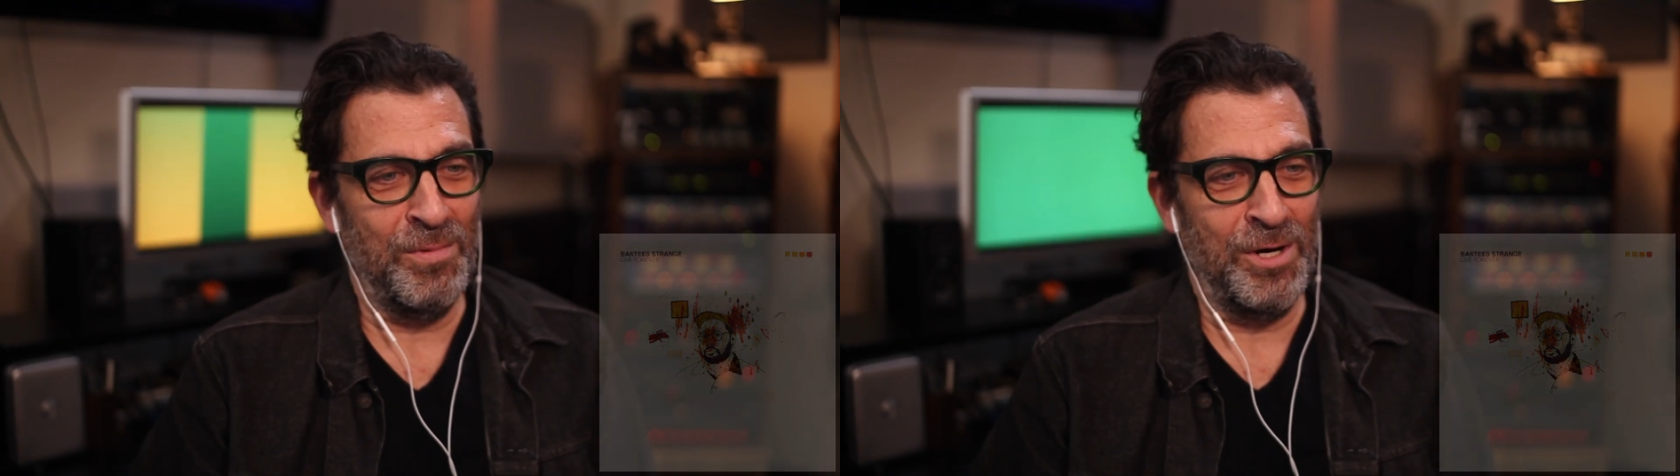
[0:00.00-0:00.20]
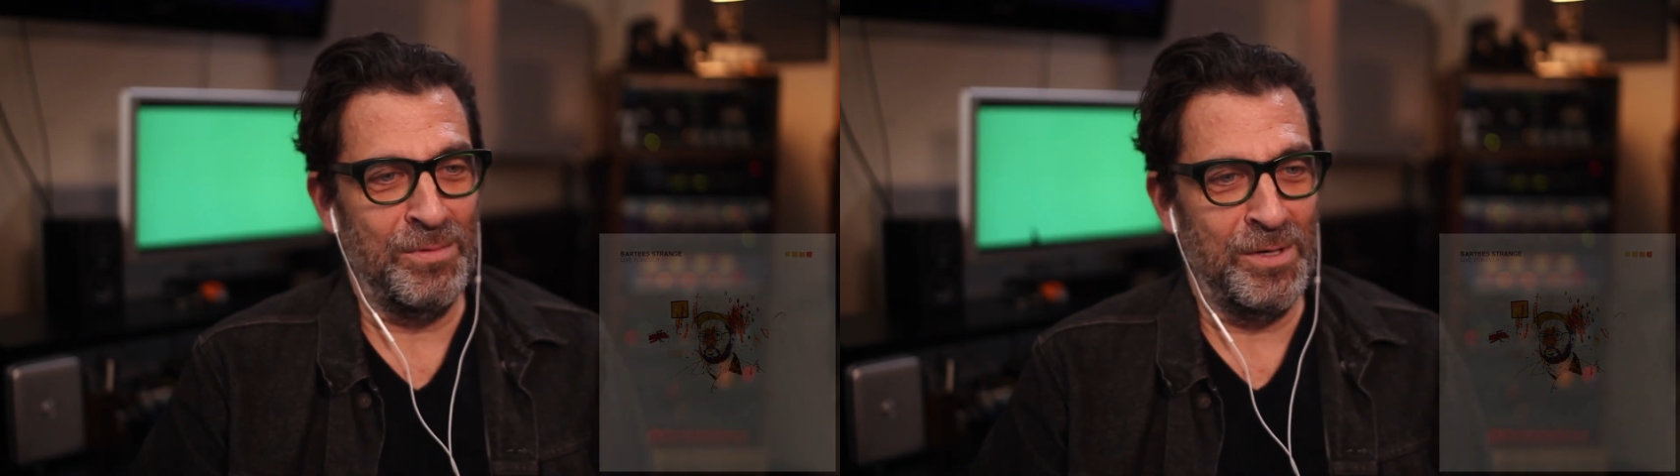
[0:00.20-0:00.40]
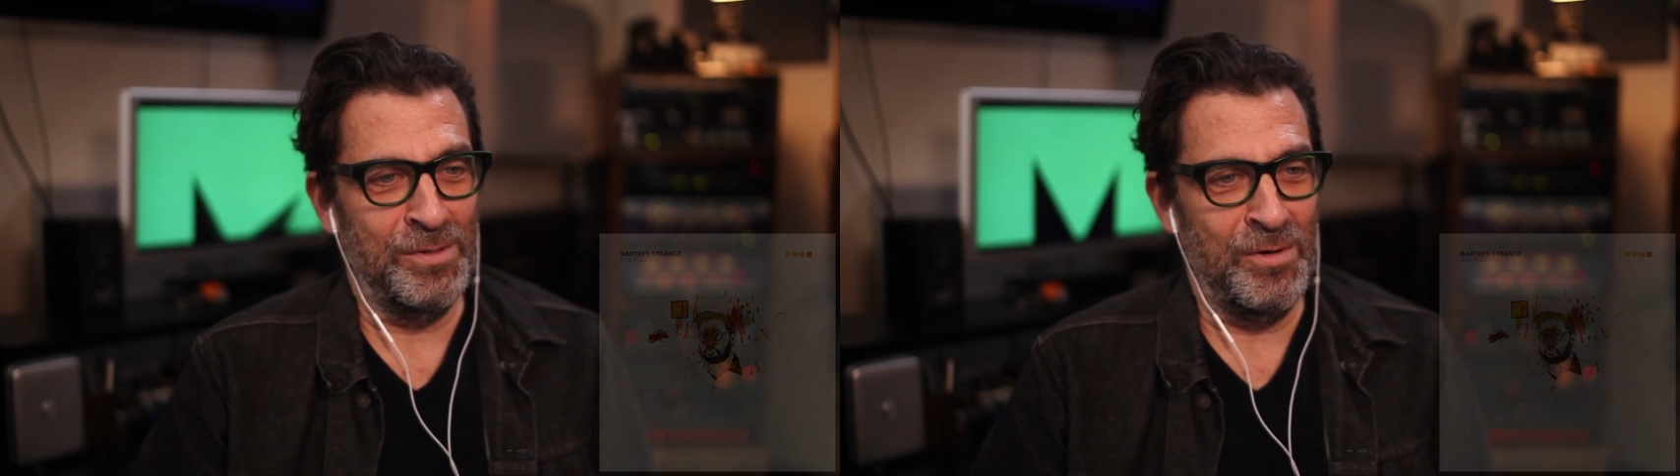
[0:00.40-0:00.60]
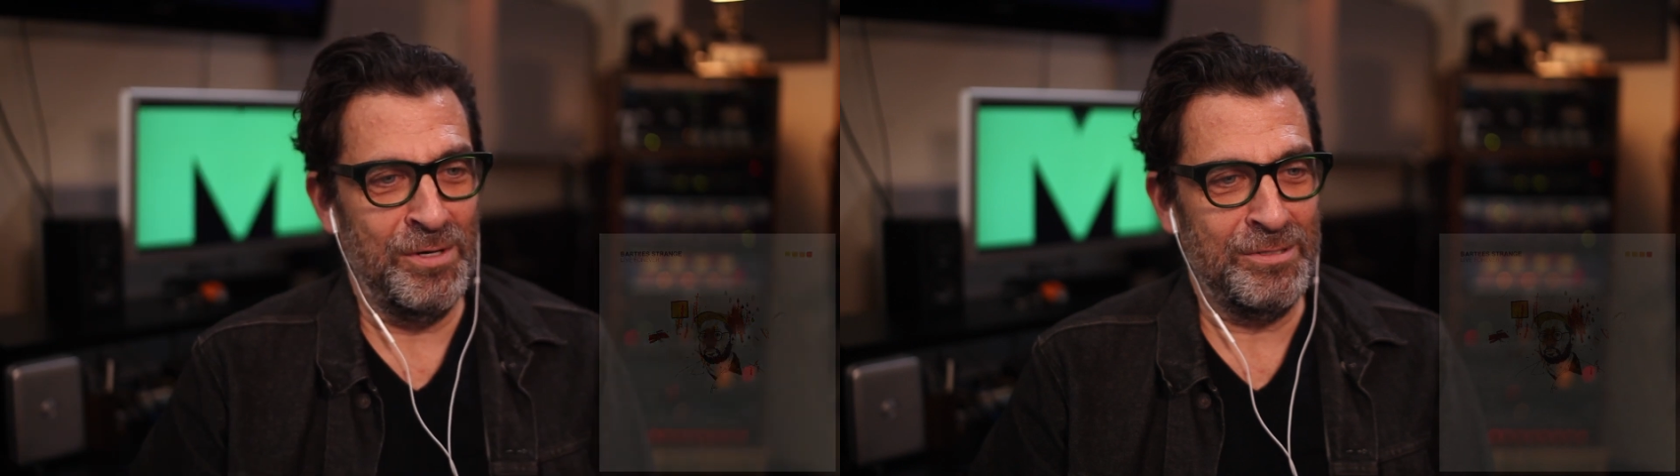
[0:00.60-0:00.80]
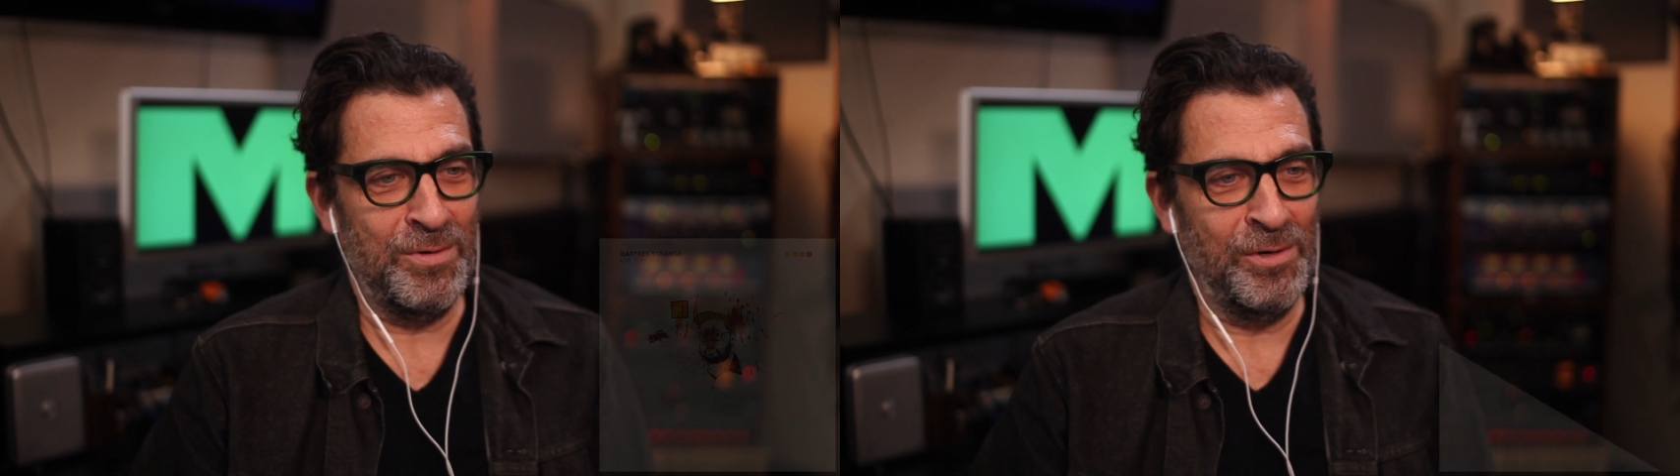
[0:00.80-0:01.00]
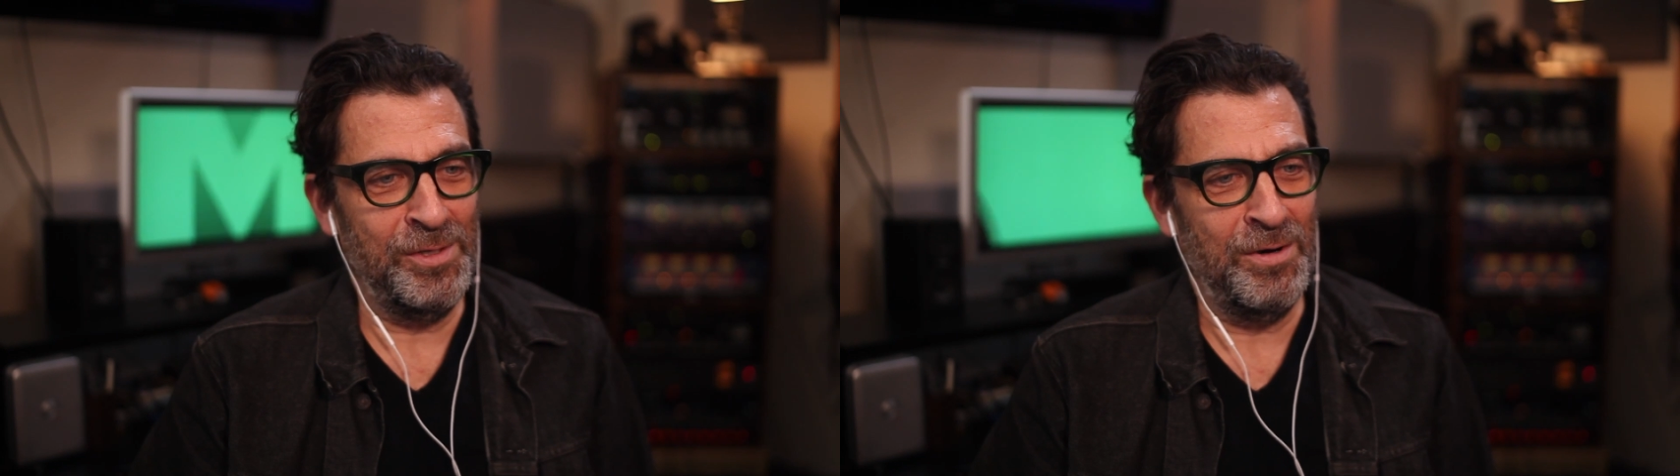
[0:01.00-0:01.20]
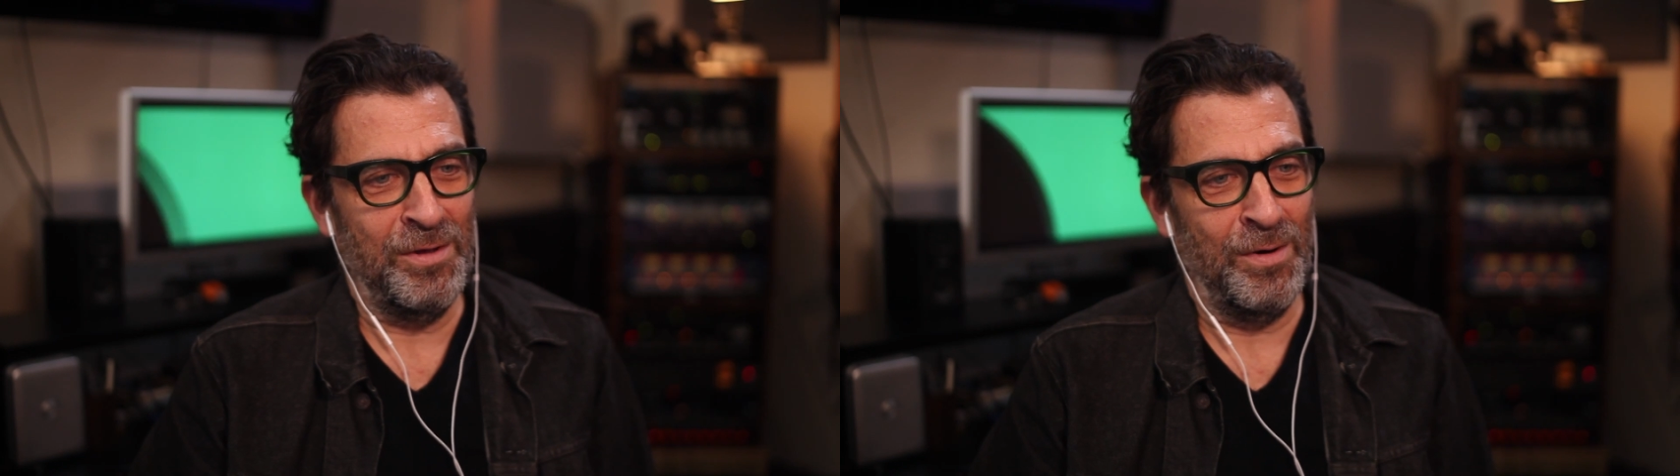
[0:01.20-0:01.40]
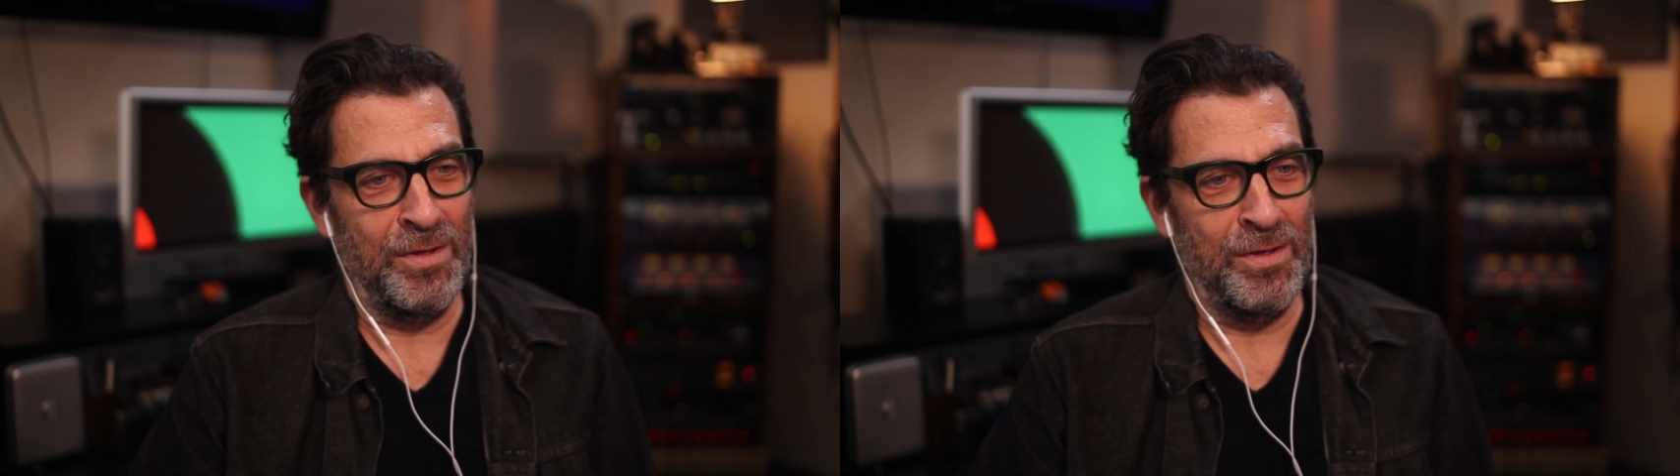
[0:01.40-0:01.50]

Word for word: you were alluding to earlier though.